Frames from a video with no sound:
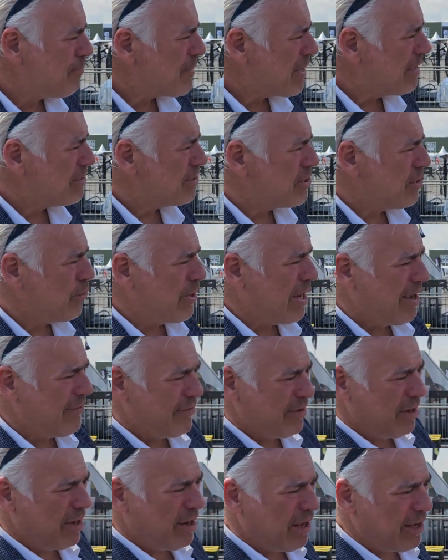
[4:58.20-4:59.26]
So we have a
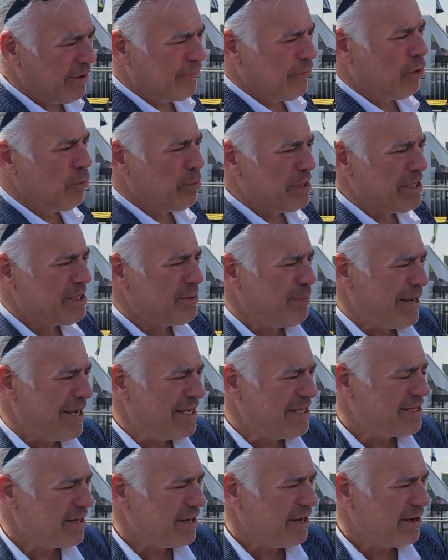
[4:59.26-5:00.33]
lot of open
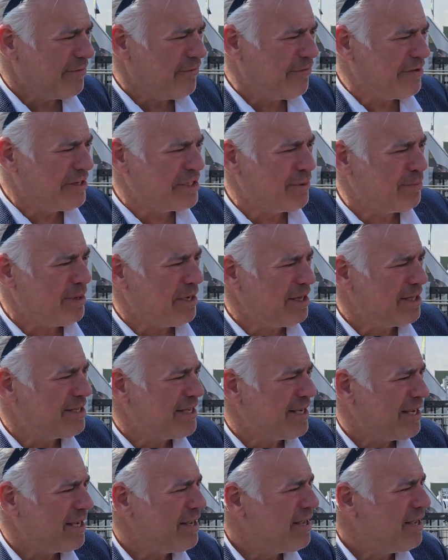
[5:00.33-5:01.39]
space, a lot of
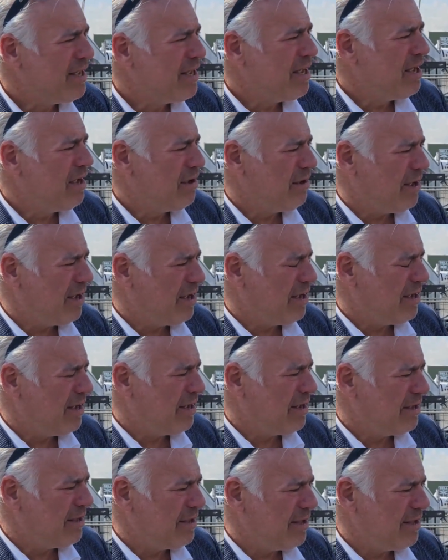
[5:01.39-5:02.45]
visibility
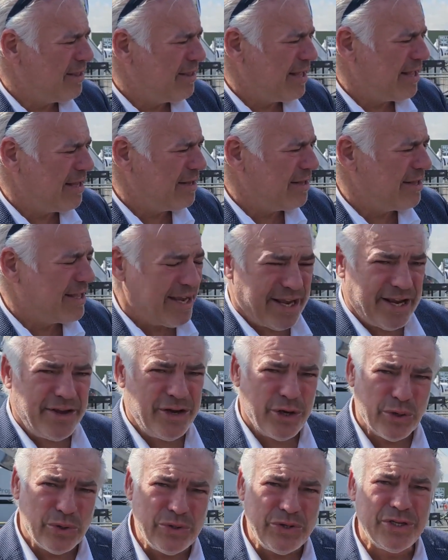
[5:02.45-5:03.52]
that they can
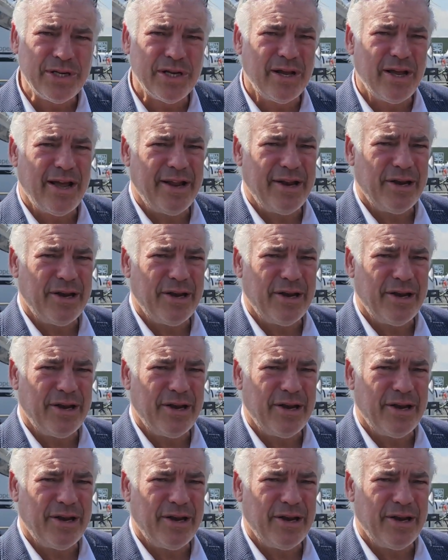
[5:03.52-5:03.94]
use and